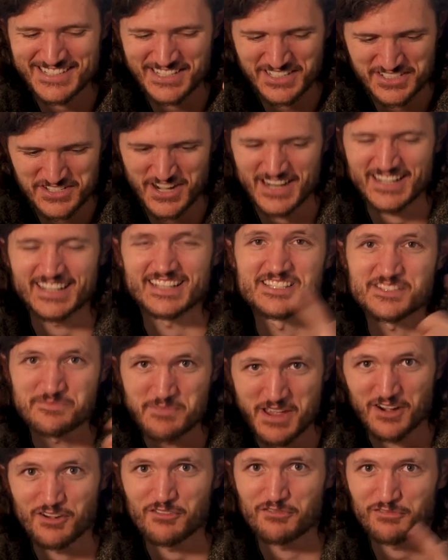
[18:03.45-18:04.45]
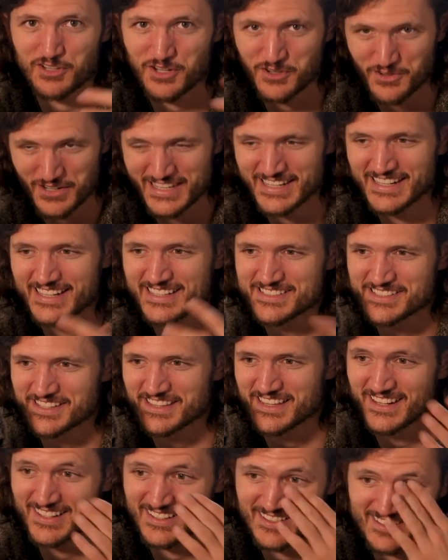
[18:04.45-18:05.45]
to try and get some airflow in it so
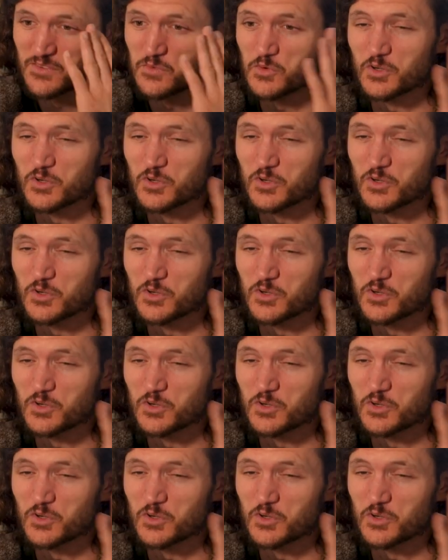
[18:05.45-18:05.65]
that it